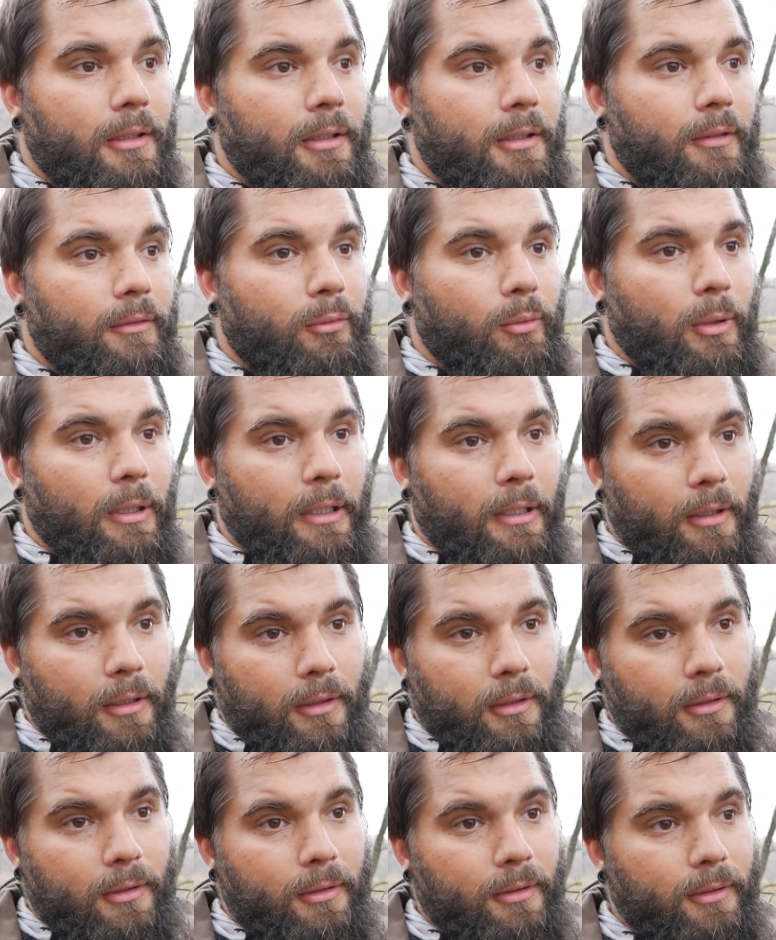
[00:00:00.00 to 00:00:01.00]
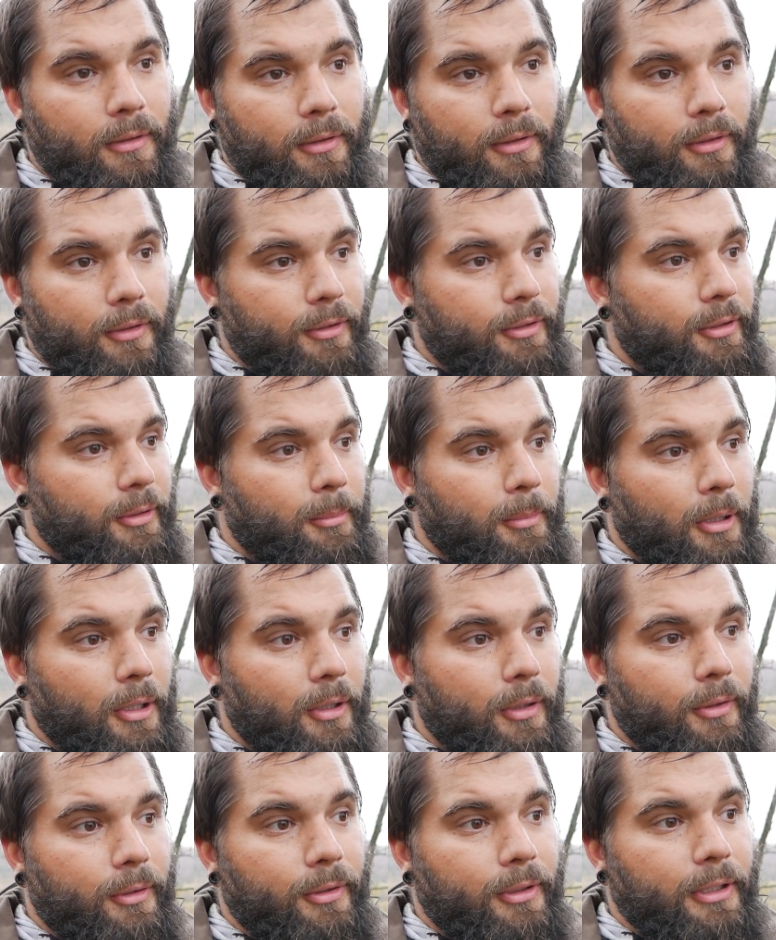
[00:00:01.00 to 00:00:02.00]
of where there's some
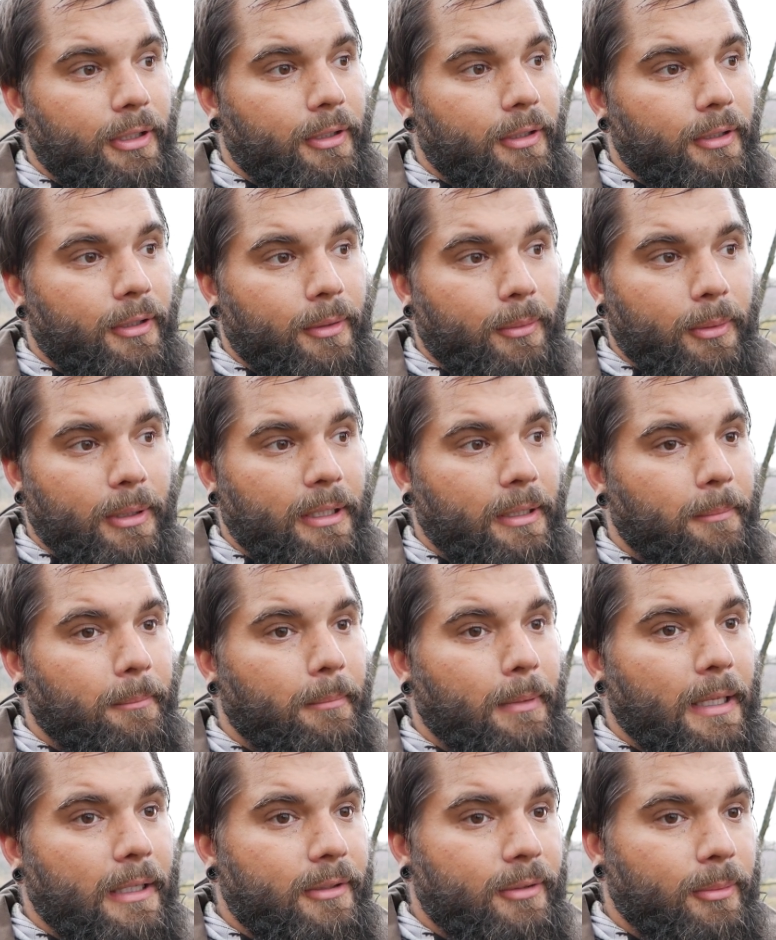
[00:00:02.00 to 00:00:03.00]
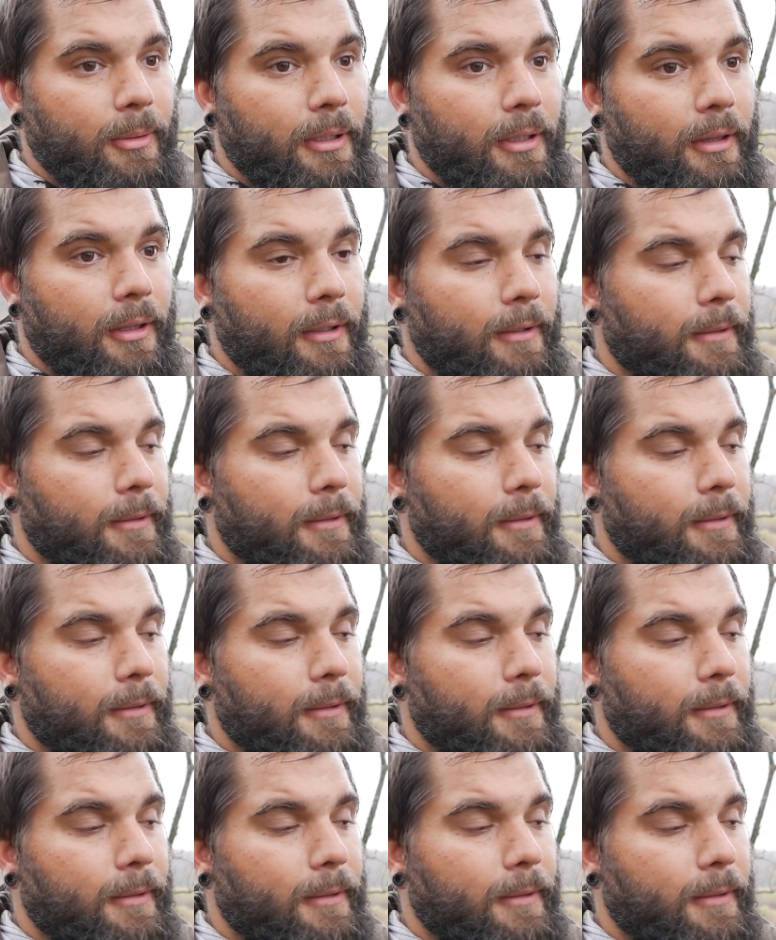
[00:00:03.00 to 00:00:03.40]
other deer that we can mess with.